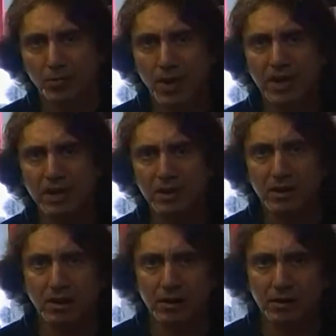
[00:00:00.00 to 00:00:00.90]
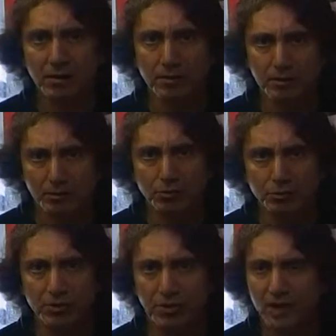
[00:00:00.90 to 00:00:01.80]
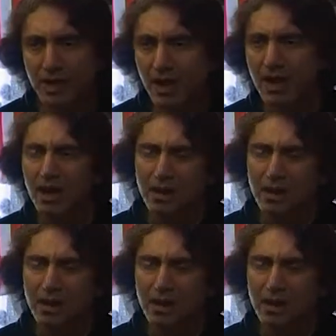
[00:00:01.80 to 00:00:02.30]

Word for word: By Reagan, uh, uh, who did that.